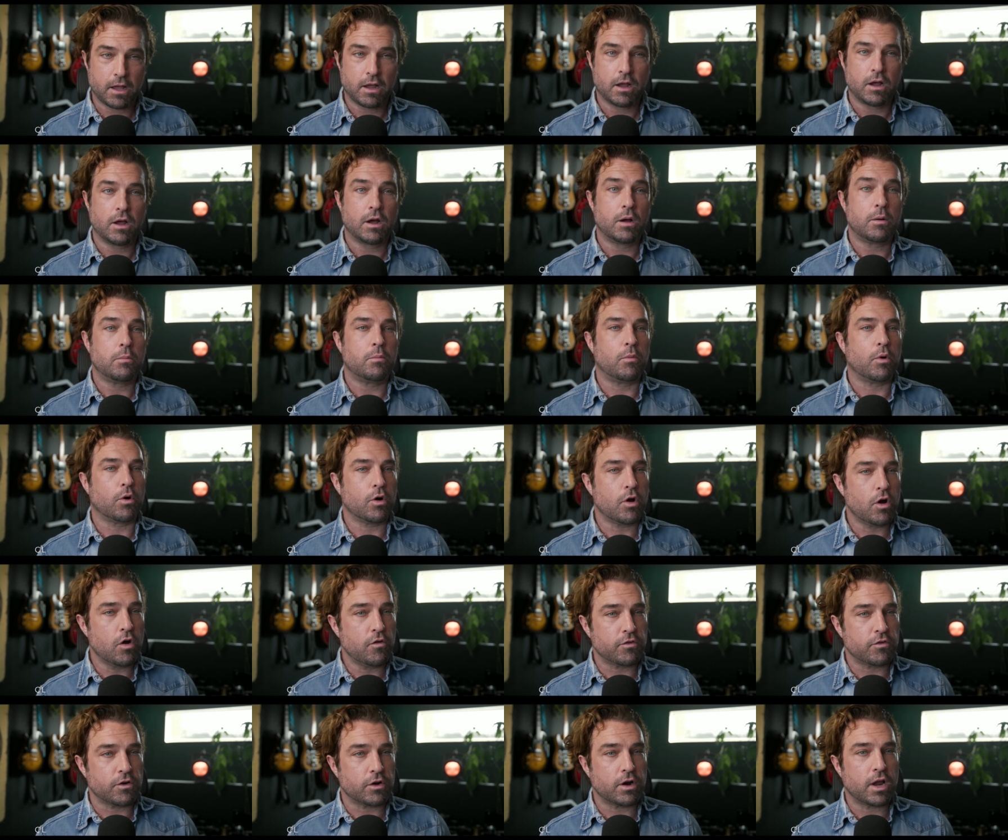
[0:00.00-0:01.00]

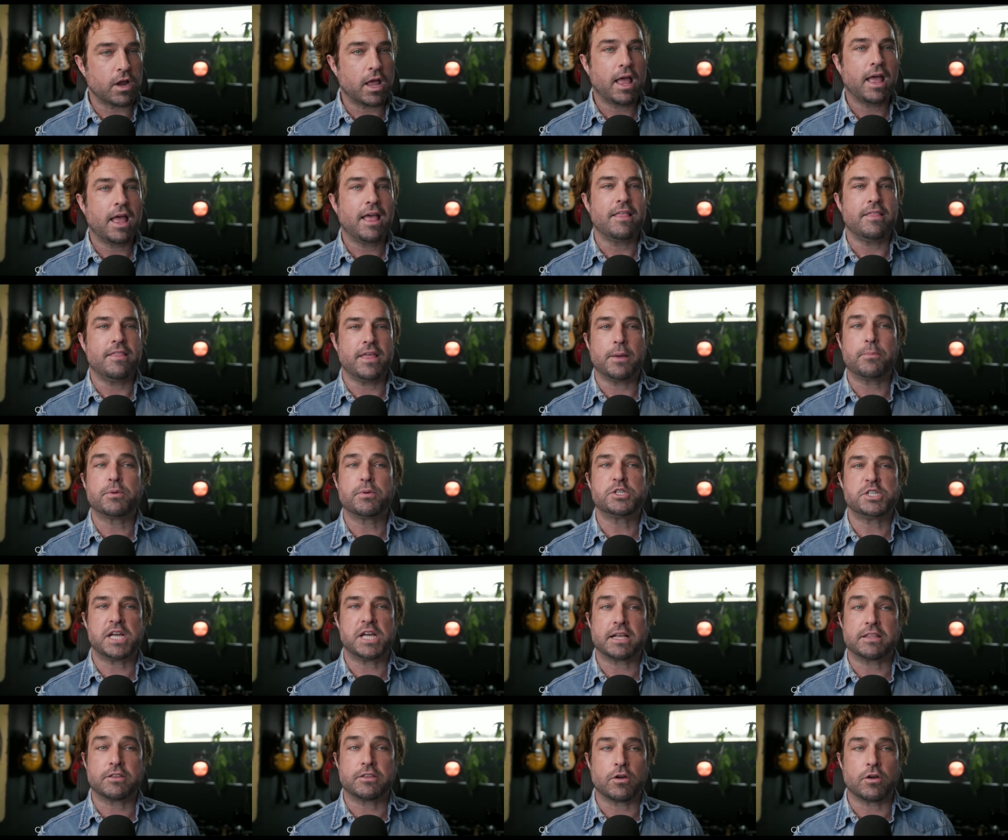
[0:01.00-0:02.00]
Moreover, they
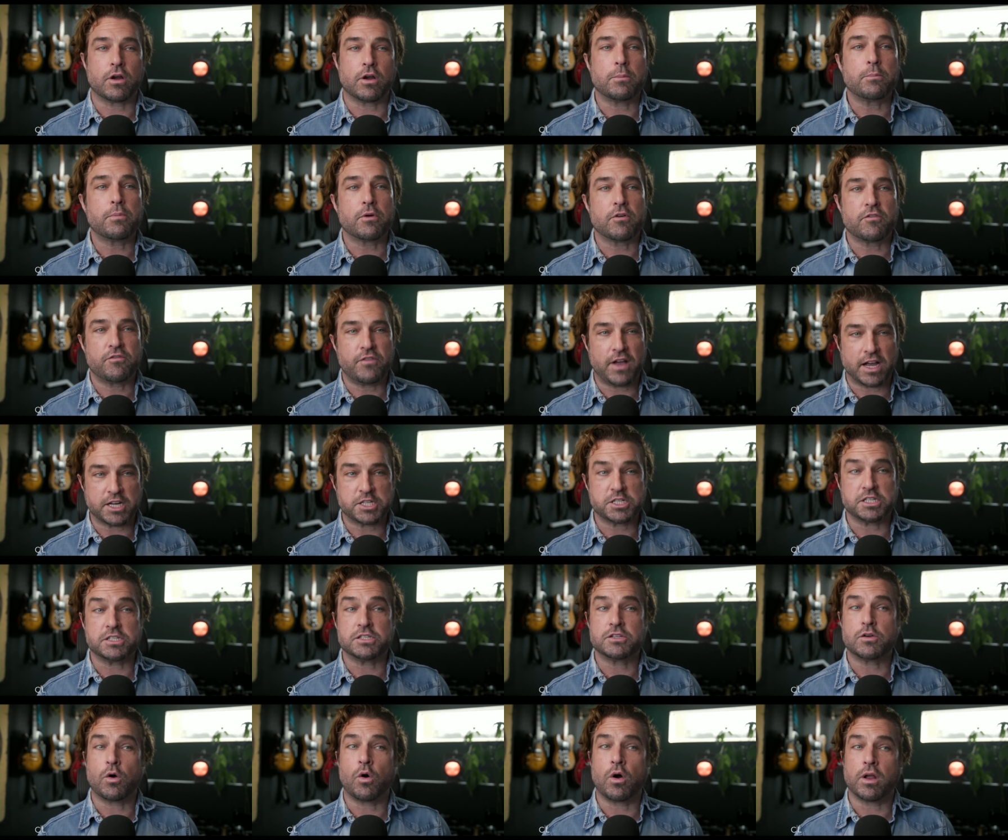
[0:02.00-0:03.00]
project their imperfections
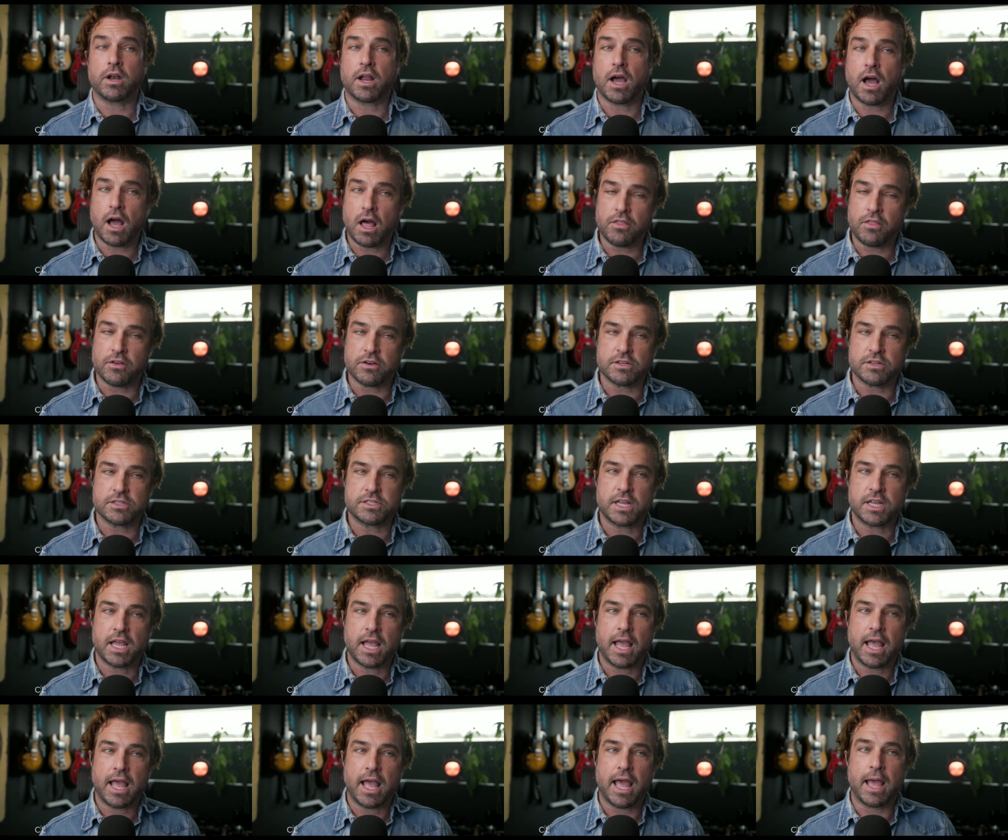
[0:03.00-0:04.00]
on others
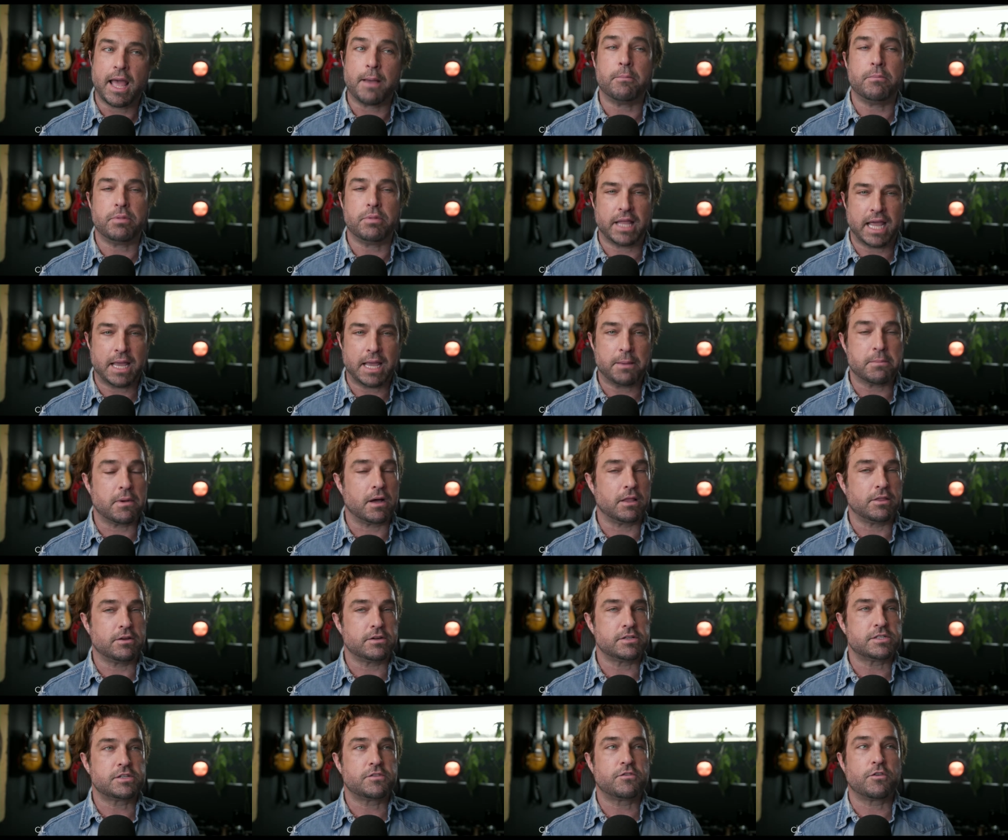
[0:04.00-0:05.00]
and blame
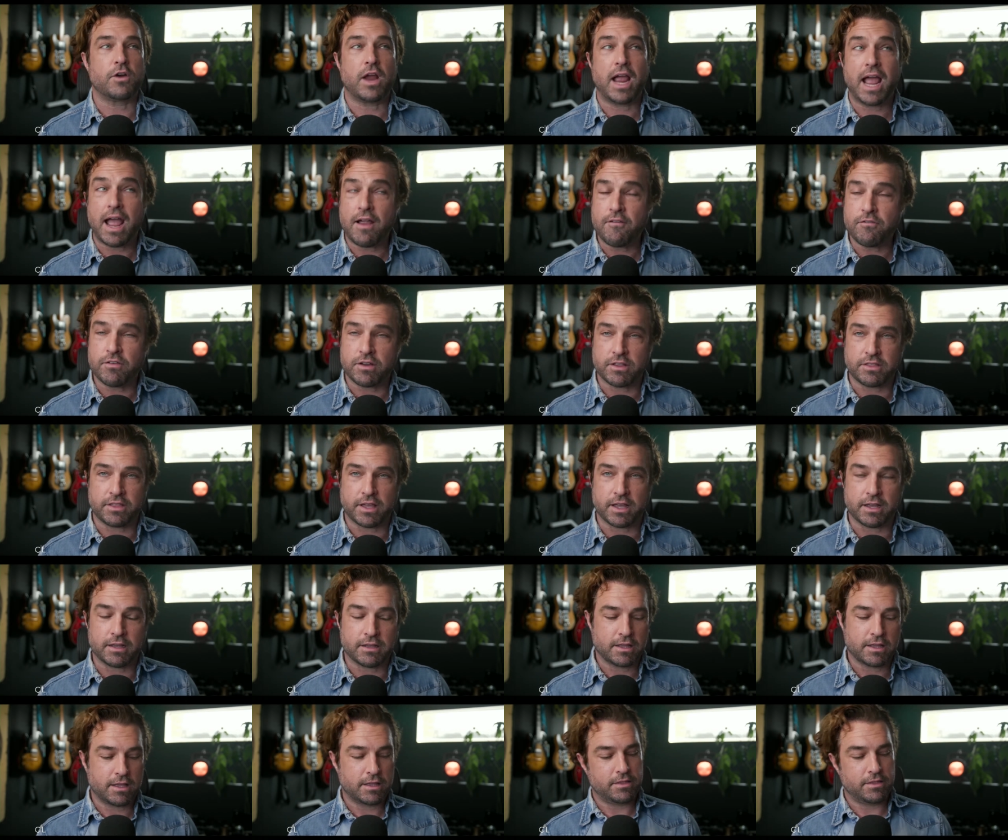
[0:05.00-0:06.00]
others for everything
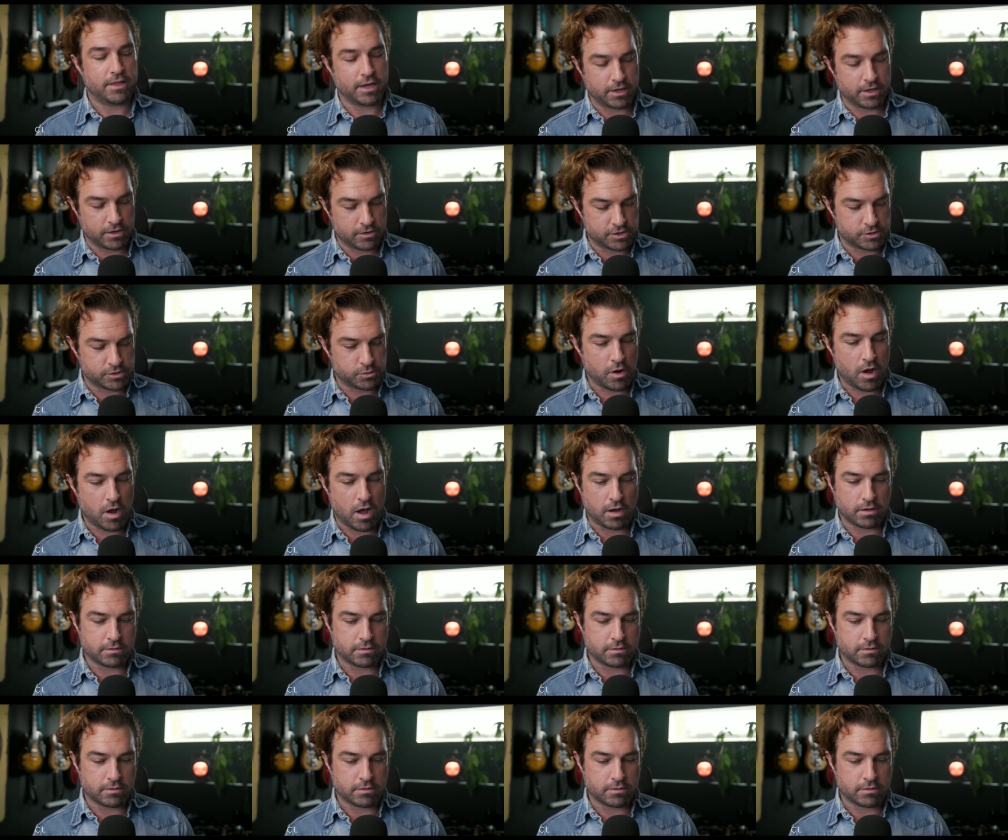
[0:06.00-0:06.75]
that goes wrong.